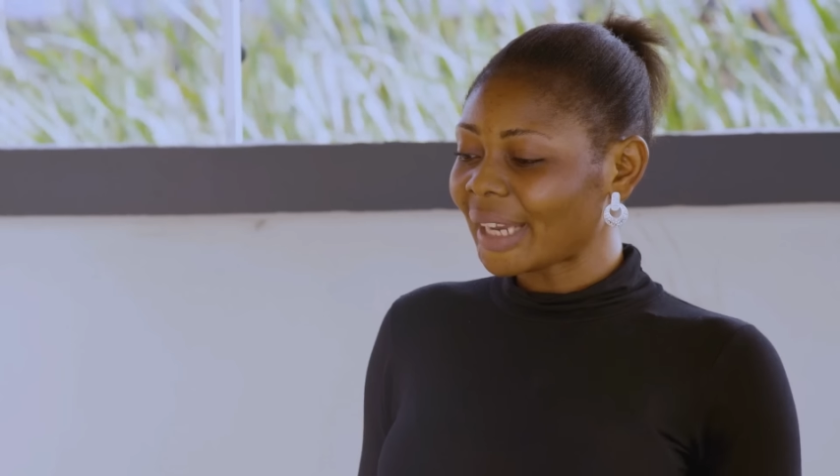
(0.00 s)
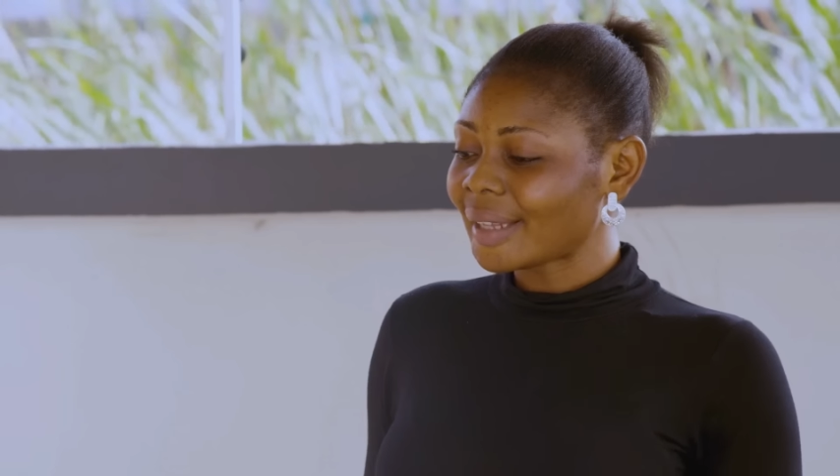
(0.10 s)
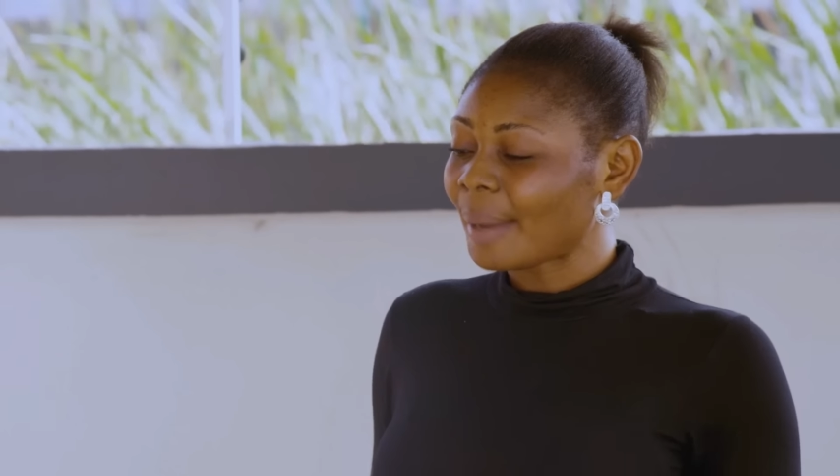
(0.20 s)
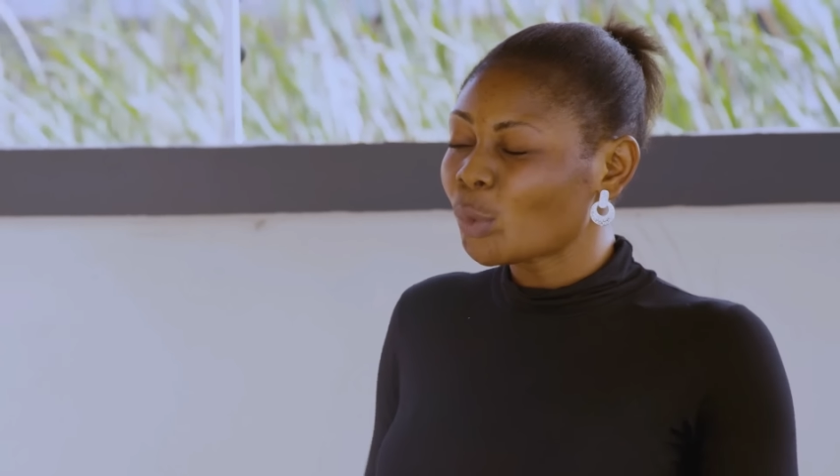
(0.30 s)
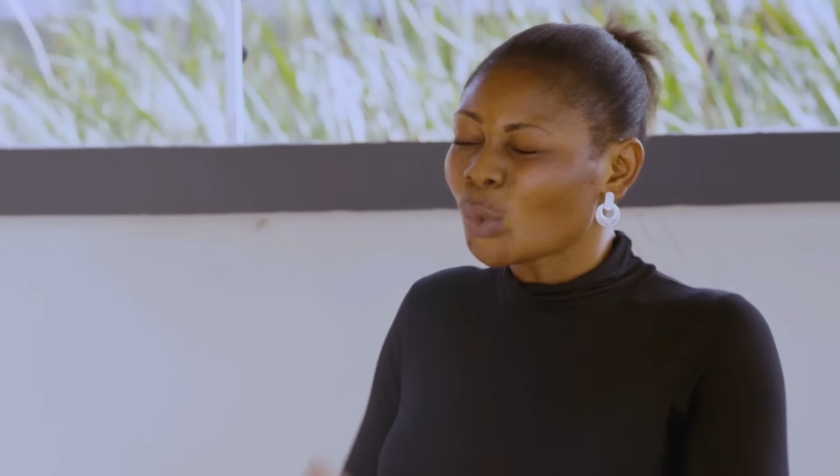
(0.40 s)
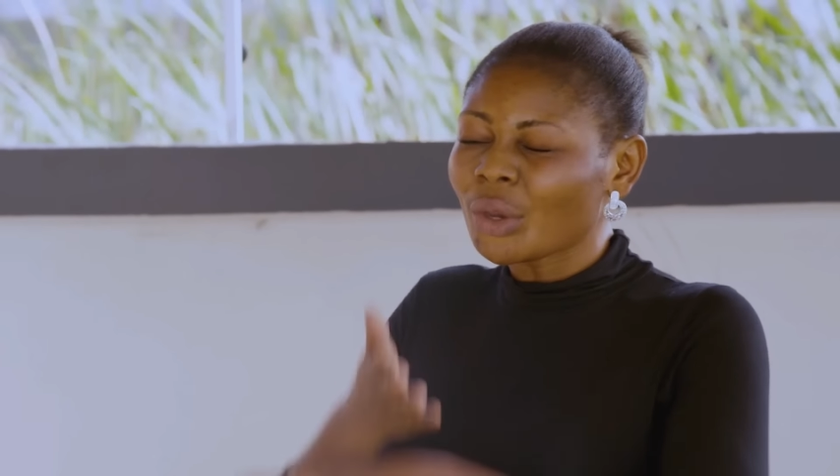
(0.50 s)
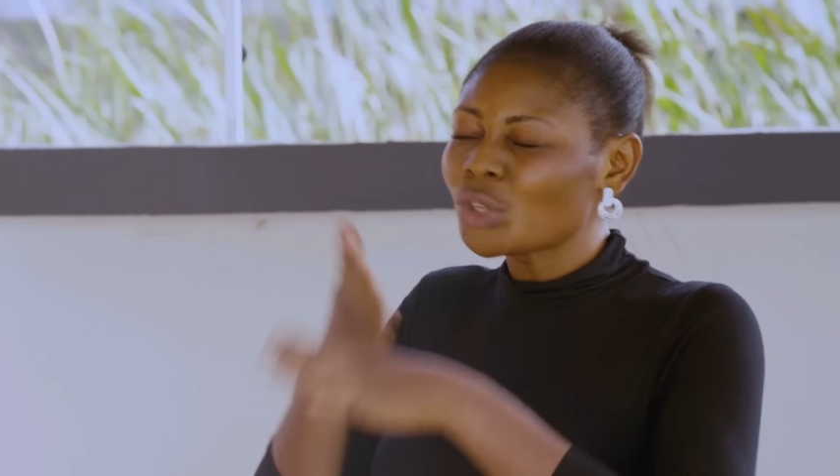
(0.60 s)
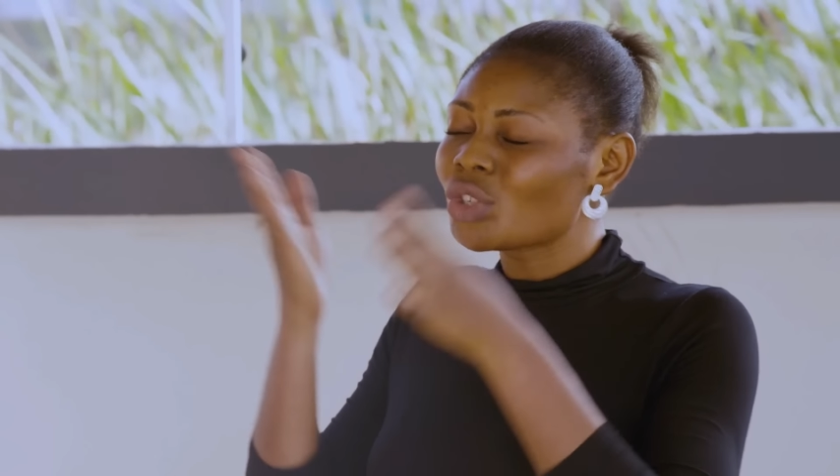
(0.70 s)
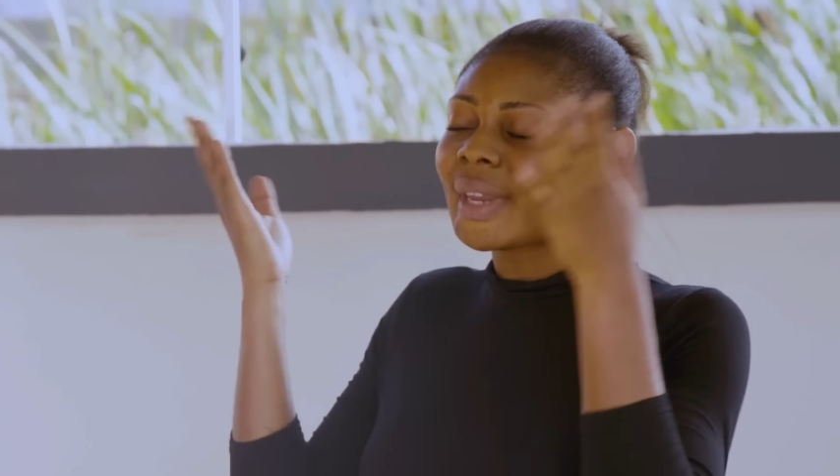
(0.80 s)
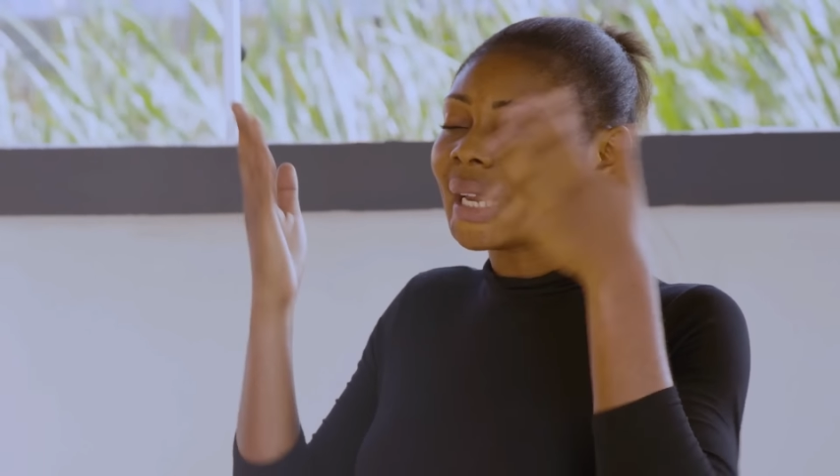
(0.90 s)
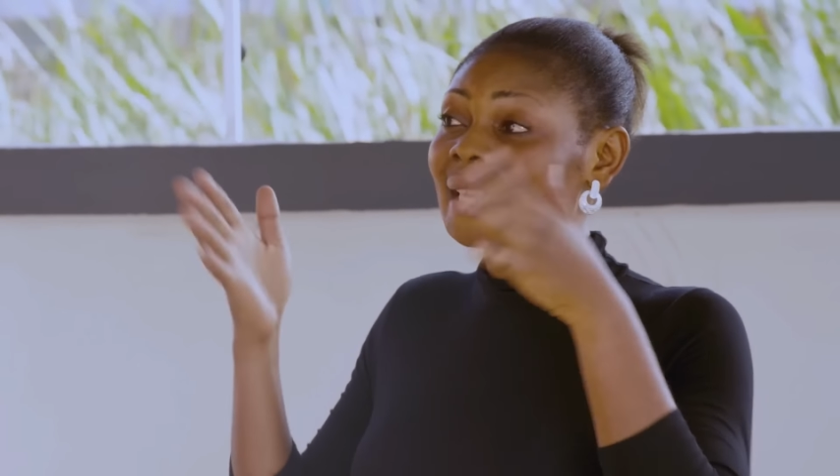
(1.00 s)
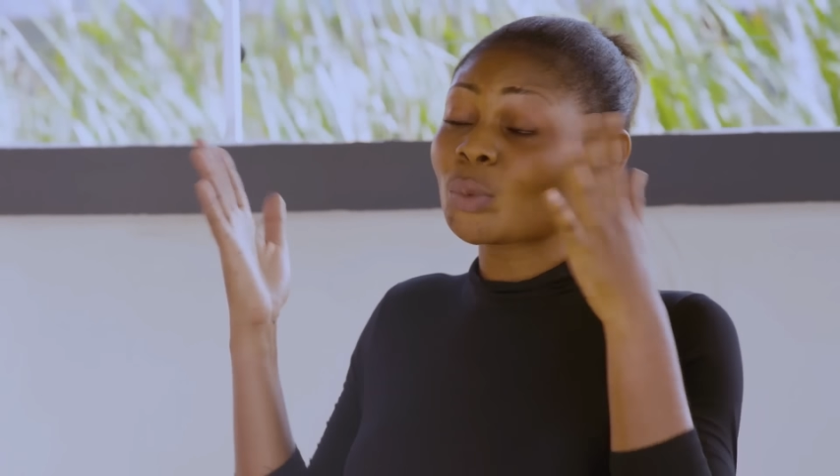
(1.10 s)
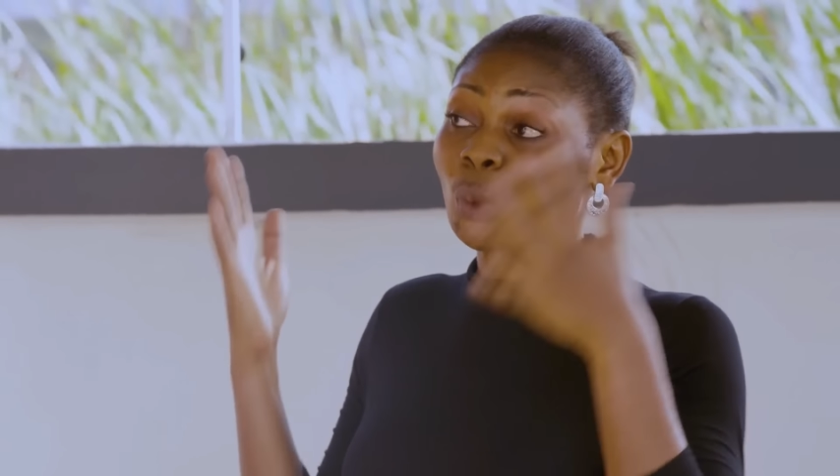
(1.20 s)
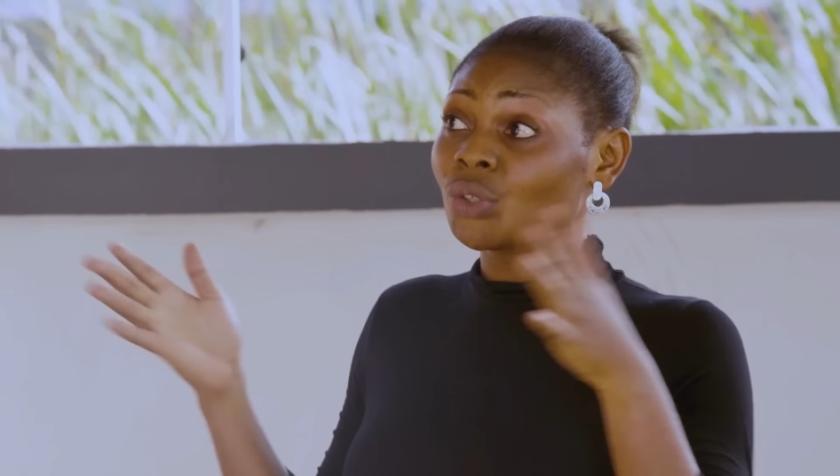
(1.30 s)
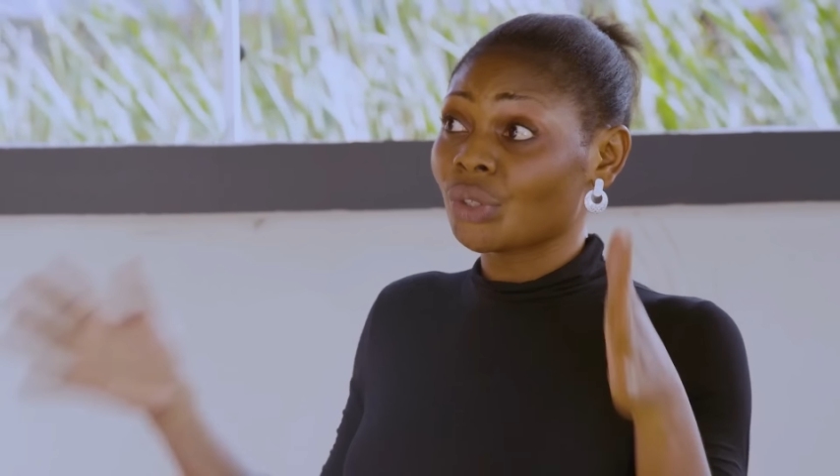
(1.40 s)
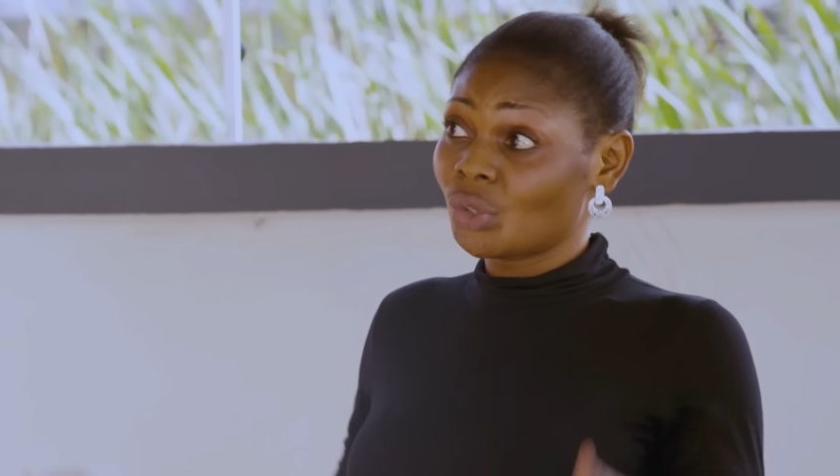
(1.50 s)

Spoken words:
By the time you are going to realize what